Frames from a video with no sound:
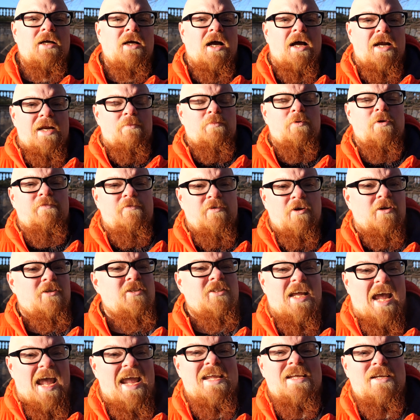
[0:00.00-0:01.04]
and it would have
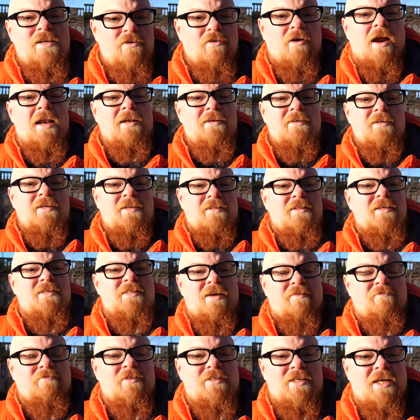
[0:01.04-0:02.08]
cost £8,000 in the
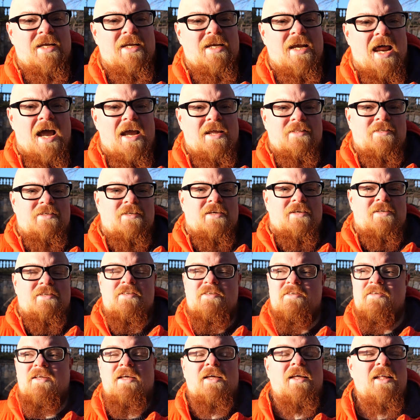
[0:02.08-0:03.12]

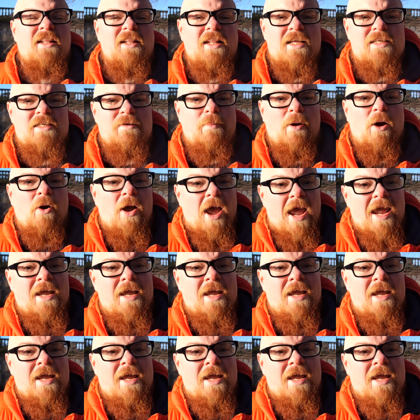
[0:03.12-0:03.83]
1790s. That's about